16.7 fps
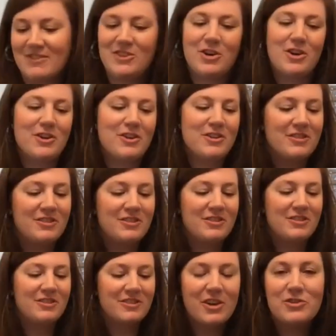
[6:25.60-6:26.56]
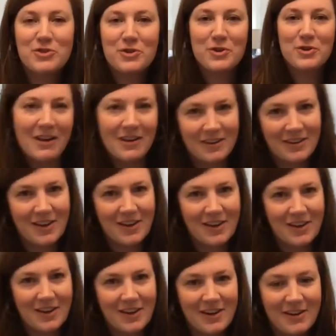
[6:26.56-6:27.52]
Y'all drew out a
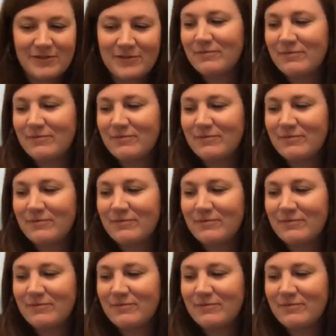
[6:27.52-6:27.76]
lot of